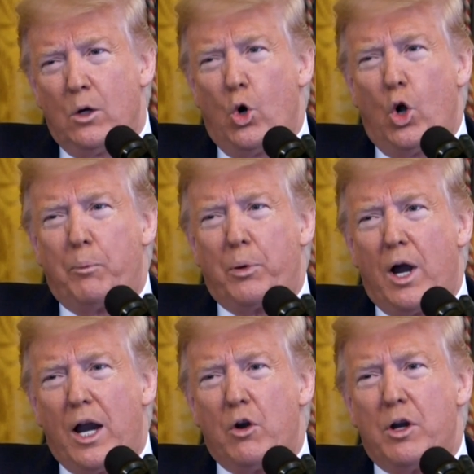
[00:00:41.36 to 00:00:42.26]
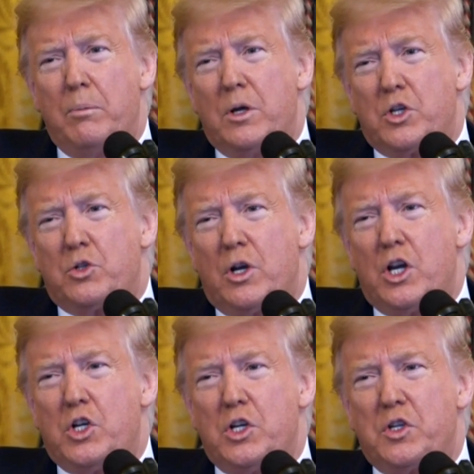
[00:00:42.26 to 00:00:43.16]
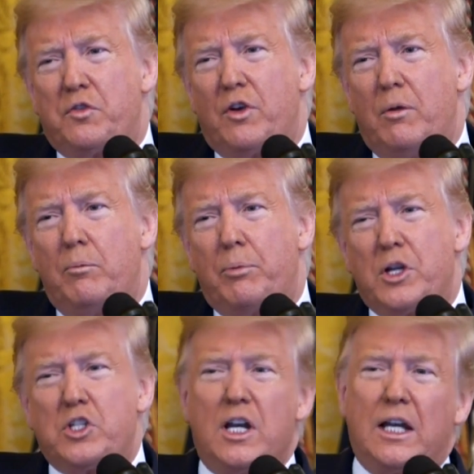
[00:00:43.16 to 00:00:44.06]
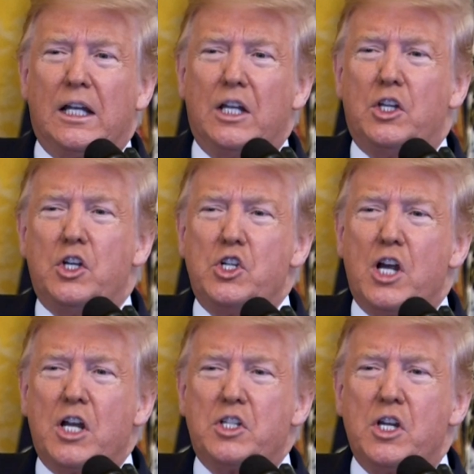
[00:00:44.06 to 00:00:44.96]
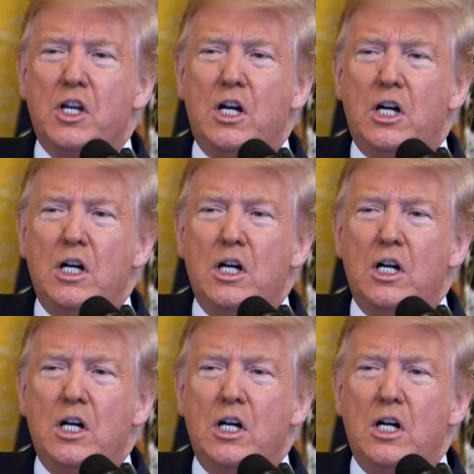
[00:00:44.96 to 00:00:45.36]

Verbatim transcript: All prior administrations from President Lyndon Johnson